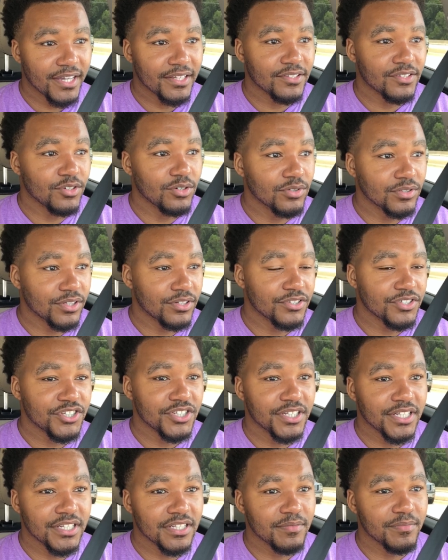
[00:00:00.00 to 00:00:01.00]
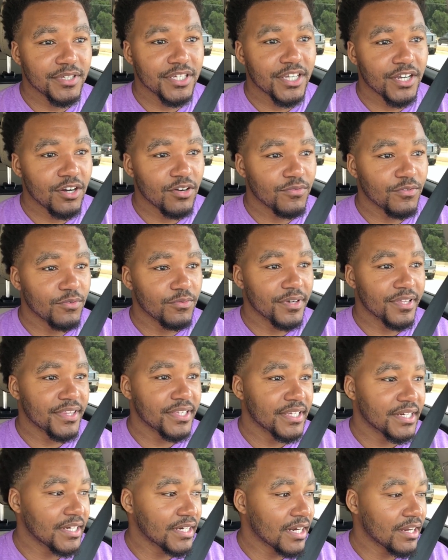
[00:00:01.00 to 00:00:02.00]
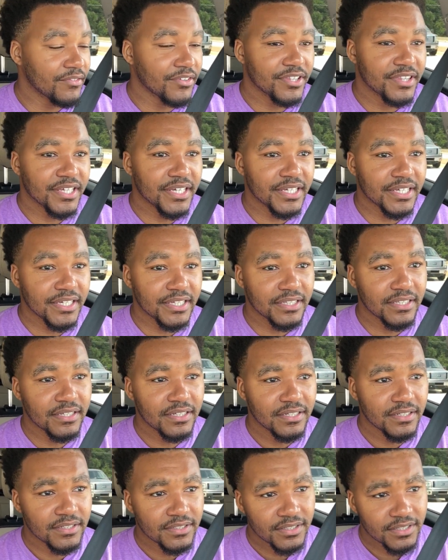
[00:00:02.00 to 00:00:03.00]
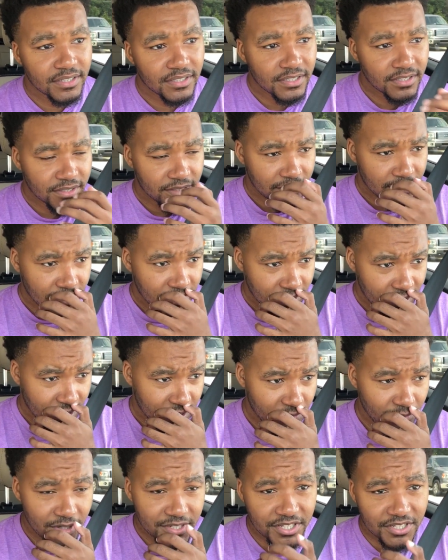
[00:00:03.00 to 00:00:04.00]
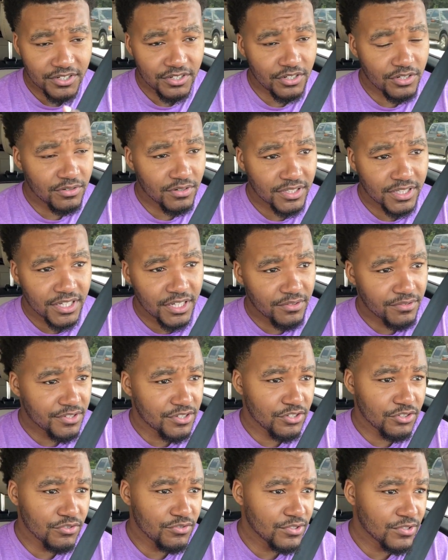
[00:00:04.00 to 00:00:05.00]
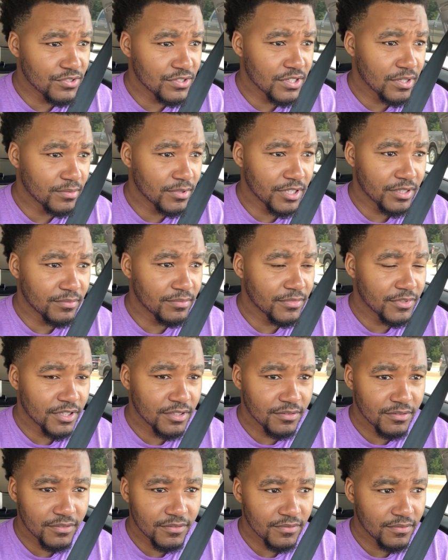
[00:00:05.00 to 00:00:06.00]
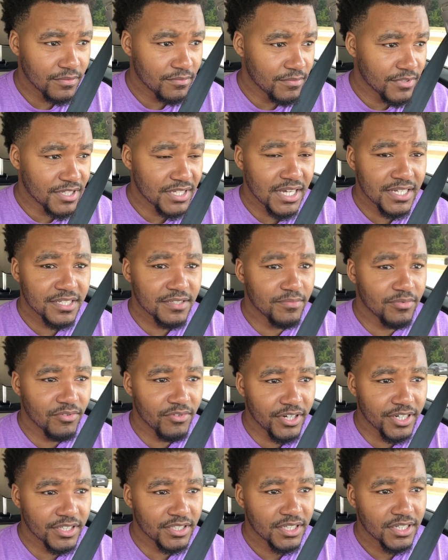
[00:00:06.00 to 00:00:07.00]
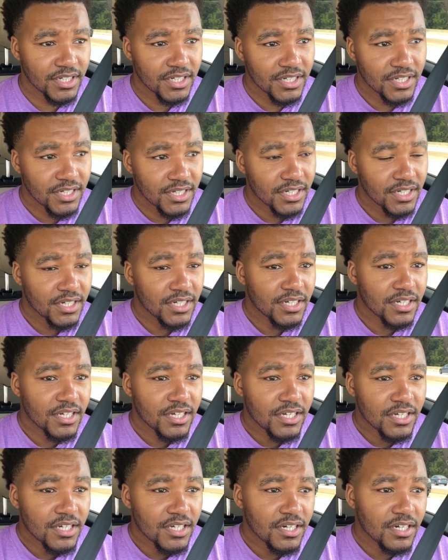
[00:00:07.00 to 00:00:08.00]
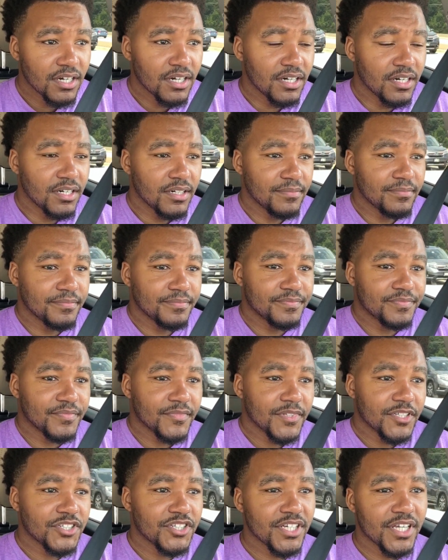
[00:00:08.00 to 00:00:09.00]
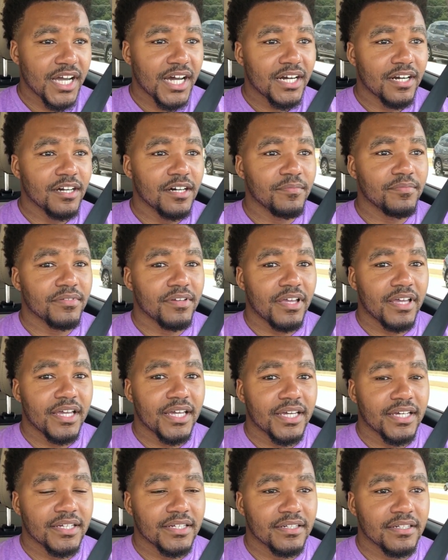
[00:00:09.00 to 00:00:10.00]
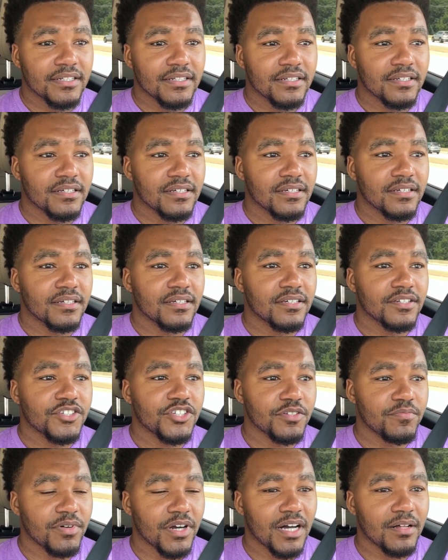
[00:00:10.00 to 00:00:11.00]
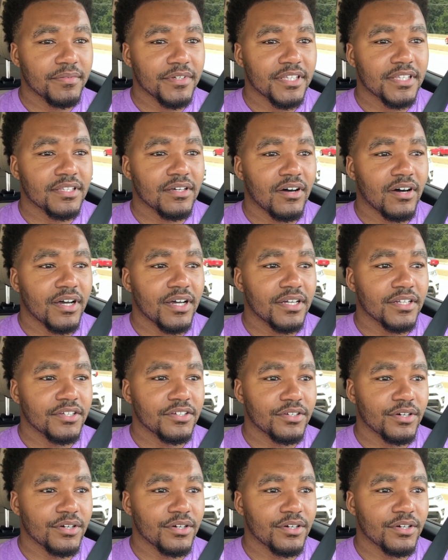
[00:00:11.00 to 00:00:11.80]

told her she needed to be careful with it and everything. And it wasn't new. I think it was used or something. Besides the point, um, she got up and she probably thought, you